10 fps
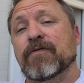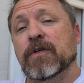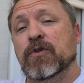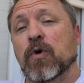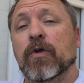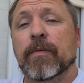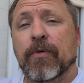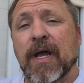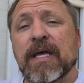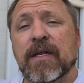controller and
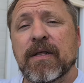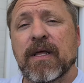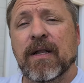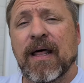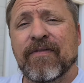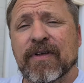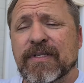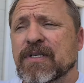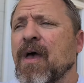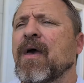break it into the
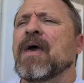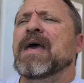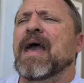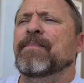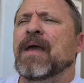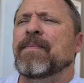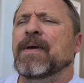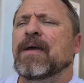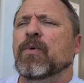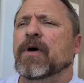11s, and
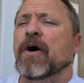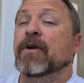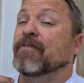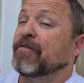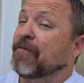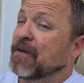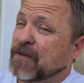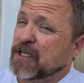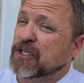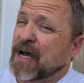maybe with
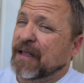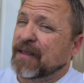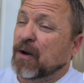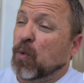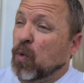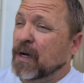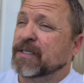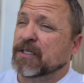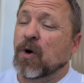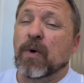150 shot that it
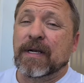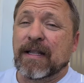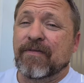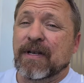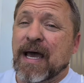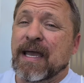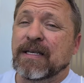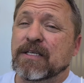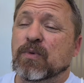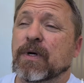was going
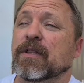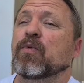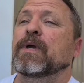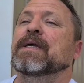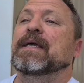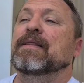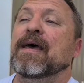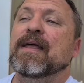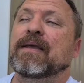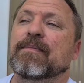1190s with, we can
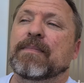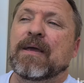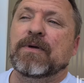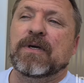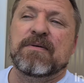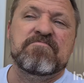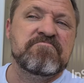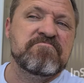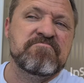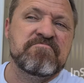then get maybe
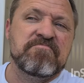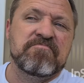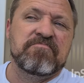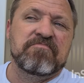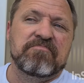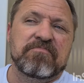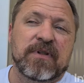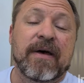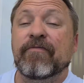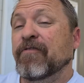
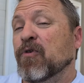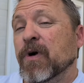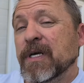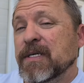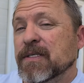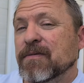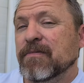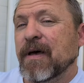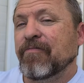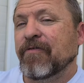1140s,
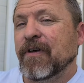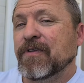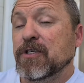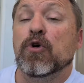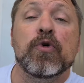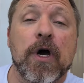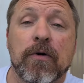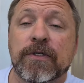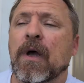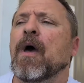1150s, who
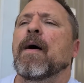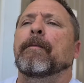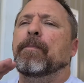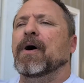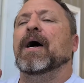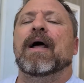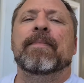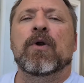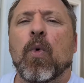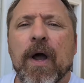knows. But I'm
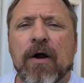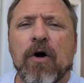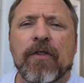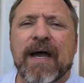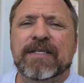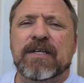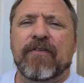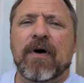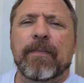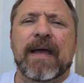going to wire all that stuff
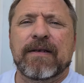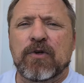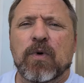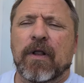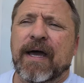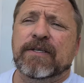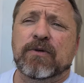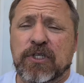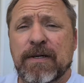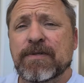up and do all that. So
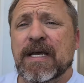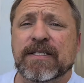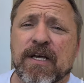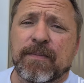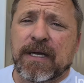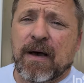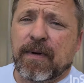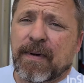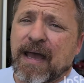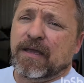Cheap Date's going to be coming
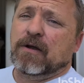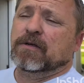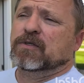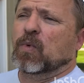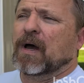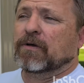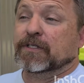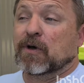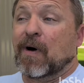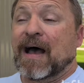back here as well.
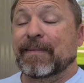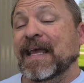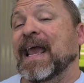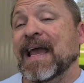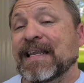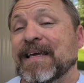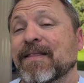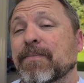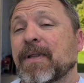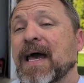So I can't get
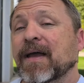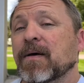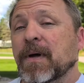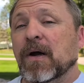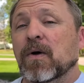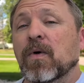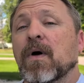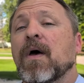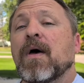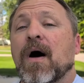the black Camaro
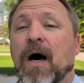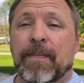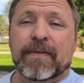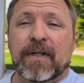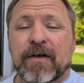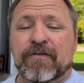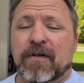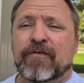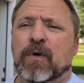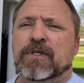up on the lift,
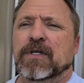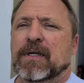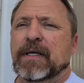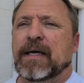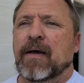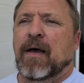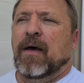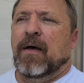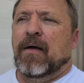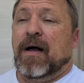unfortunately.
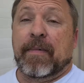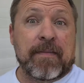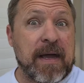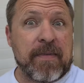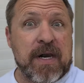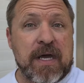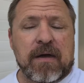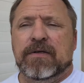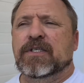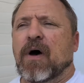I'm going to make money.
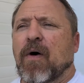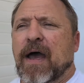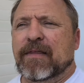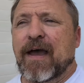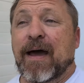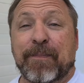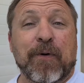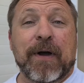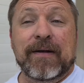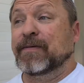So at that
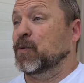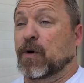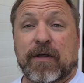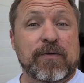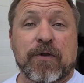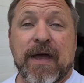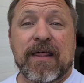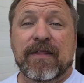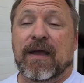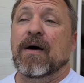point, we're going to throw that
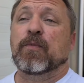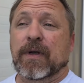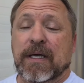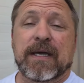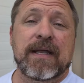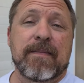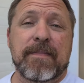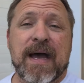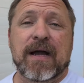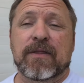thing up. We're going to get him
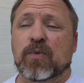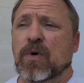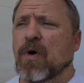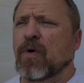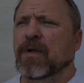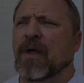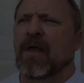back on the road.